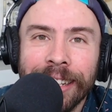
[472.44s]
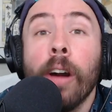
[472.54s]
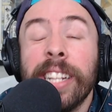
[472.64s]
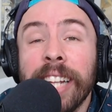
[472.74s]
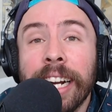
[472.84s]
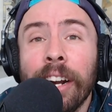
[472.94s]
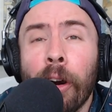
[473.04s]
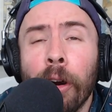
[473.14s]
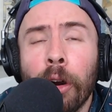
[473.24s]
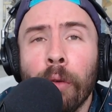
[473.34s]
our second
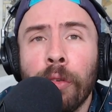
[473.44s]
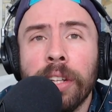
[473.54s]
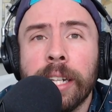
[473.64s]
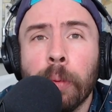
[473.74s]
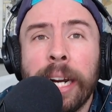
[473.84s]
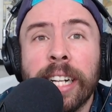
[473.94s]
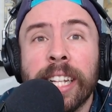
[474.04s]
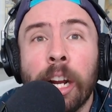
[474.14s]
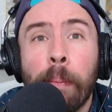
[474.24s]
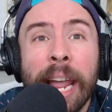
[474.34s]
article for this week
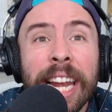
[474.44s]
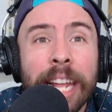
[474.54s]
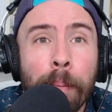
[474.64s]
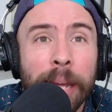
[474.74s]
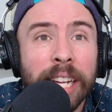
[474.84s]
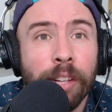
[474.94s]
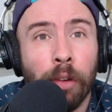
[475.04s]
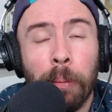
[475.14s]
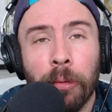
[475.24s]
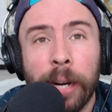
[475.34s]
is an opinion piece
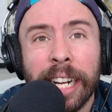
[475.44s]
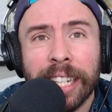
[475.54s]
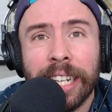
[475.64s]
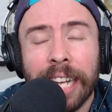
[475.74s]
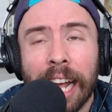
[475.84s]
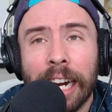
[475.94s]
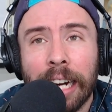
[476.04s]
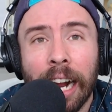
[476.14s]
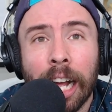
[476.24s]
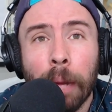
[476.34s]
from
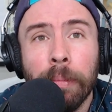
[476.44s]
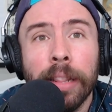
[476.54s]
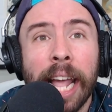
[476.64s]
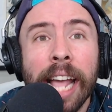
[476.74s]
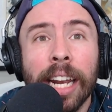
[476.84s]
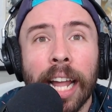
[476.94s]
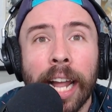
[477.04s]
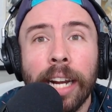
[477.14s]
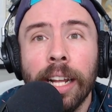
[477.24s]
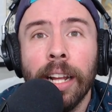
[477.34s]
Reason.com. The
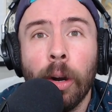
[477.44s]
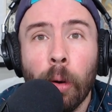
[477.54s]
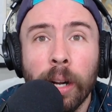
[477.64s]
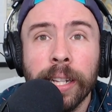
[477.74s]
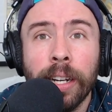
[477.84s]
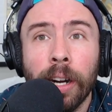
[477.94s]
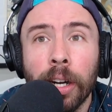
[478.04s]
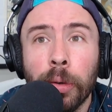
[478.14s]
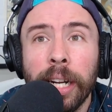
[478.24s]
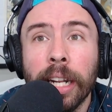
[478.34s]
headline Across the
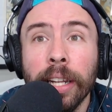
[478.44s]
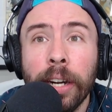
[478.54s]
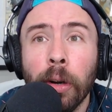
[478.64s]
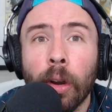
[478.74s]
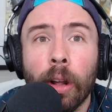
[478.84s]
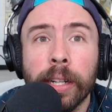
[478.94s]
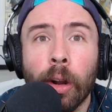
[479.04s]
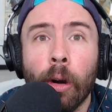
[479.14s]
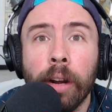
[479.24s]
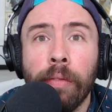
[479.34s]
country, liquor laws
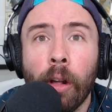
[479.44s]
are